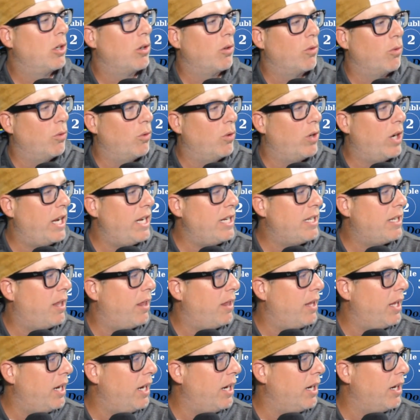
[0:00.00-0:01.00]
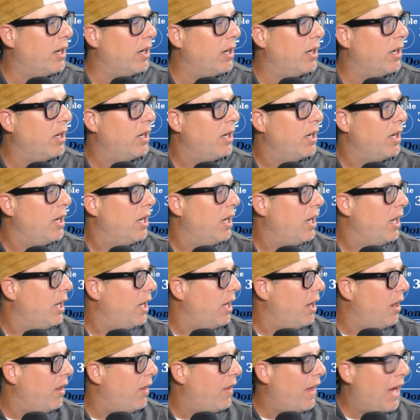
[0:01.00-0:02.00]
Right there.
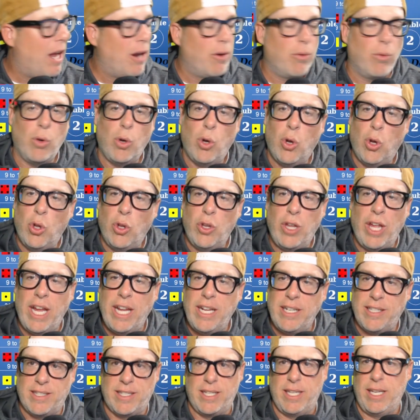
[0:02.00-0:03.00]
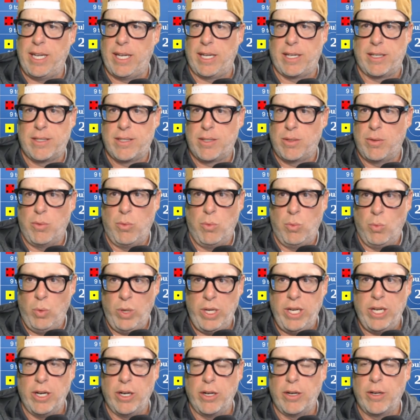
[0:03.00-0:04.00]
That rolled a 6.
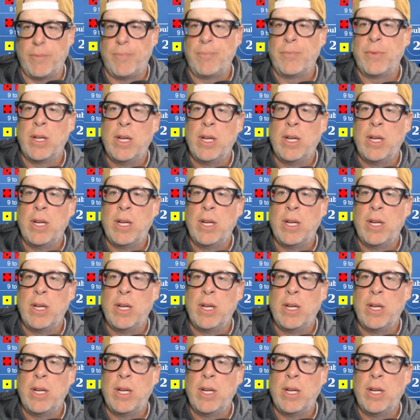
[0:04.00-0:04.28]
Weird.